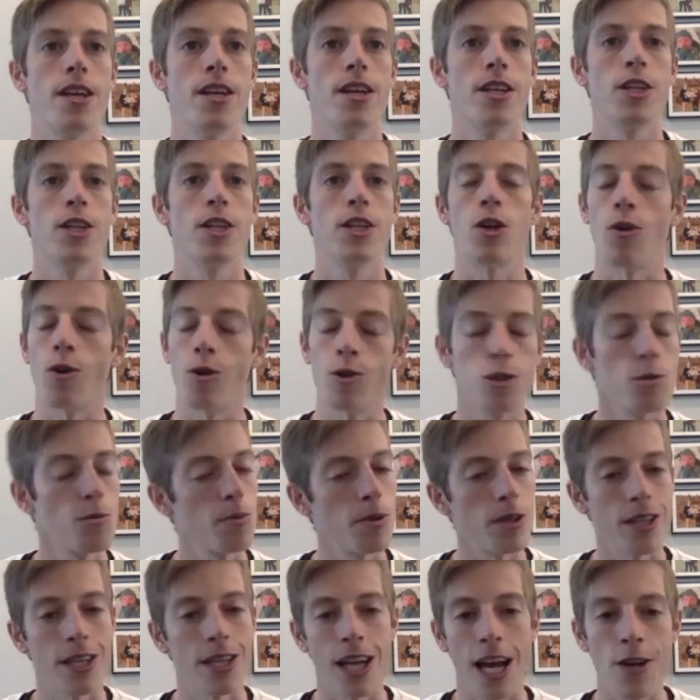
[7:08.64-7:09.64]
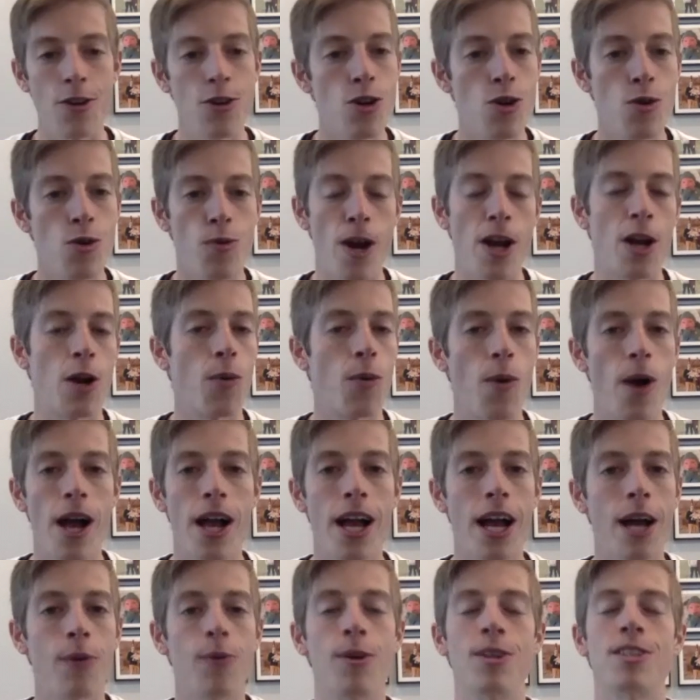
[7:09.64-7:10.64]
Ultimately I knew right away
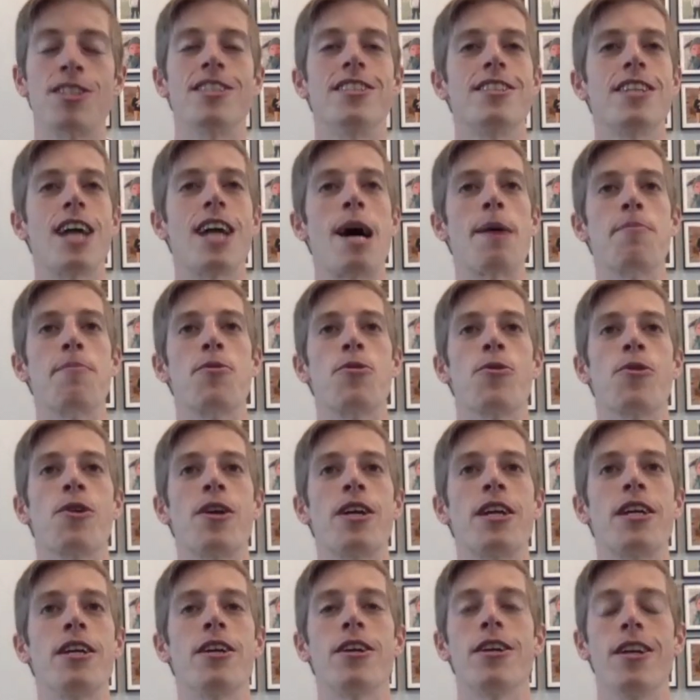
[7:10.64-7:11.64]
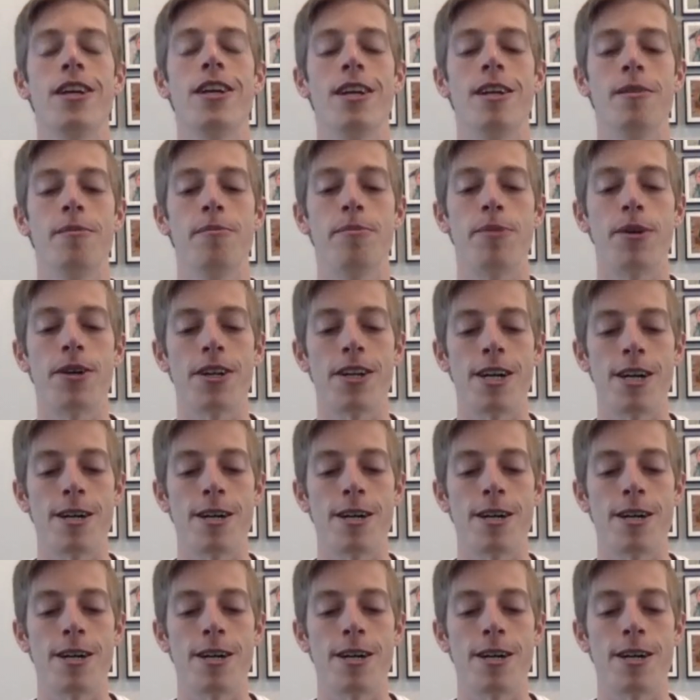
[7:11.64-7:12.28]
I wasn't top three, but,